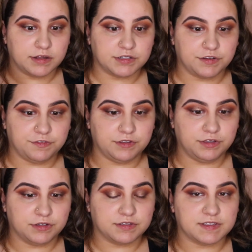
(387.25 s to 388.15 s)

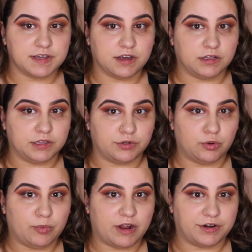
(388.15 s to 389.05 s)
Definitely looks like a
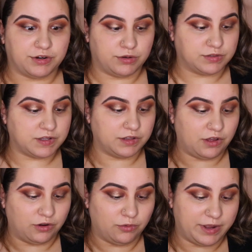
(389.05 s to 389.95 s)
little product goes a
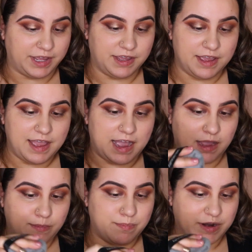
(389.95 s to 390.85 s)
long way.
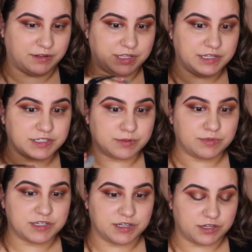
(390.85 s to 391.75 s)
I barely
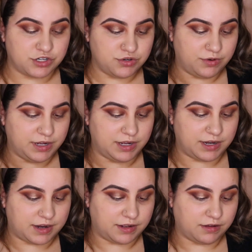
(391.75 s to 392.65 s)
dipped into it
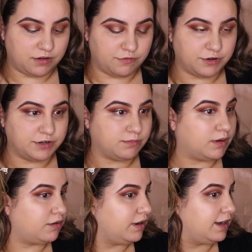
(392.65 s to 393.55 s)
and I covered
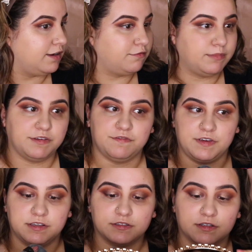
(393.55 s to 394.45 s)
about half my
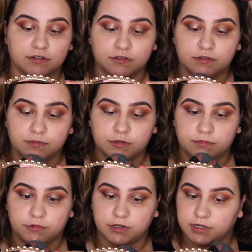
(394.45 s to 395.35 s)
face and a little bit
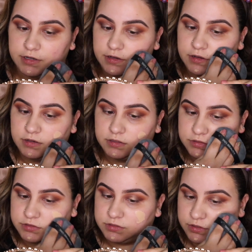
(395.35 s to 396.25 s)
more.
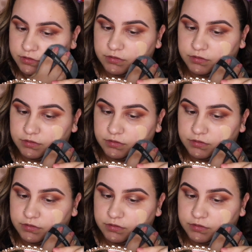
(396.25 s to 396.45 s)
So